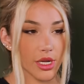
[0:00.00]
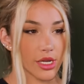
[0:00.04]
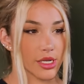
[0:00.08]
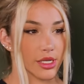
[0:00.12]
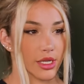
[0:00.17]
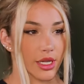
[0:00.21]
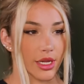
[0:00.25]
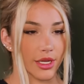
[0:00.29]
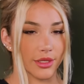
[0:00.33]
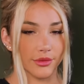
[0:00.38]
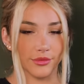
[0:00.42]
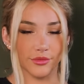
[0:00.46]

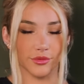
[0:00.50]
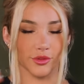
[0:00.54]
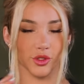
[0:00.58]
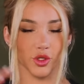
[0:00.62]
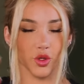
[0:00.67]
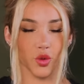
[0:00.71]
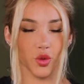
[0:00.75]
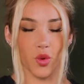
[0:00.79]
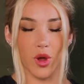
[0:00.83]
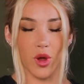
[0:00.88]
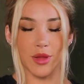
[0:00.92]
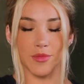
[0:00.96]
and like
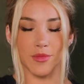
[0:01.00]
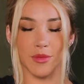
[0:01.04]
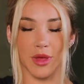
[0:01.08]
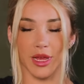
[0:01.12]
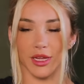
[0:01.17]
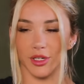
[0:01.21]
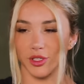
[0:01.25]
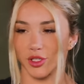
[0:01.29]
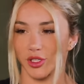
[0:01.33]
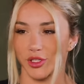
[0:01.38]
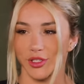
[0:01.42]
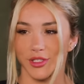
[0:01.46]
the white
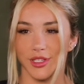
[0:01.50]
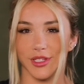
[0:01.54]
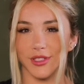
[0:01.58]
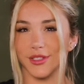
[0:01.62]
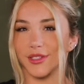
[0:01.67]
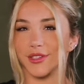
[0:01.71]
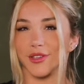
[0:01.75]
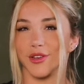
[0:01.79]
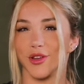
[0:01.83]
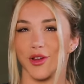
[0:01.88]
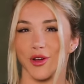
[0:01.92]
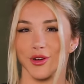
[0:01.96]
man just
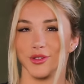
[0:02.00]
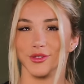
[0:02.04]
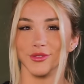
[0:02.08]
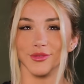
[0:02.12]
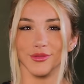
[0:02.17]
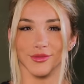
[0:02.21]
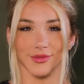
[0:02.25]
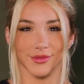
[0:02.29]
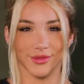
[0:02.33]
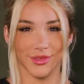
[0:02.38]
doesn't know.